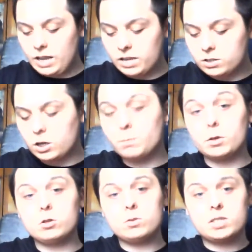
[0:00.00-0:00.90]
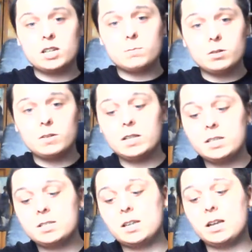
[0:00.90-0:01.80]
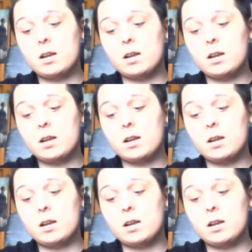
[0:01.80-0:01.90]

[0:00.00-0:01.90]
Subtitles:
Next up, a new cinema release,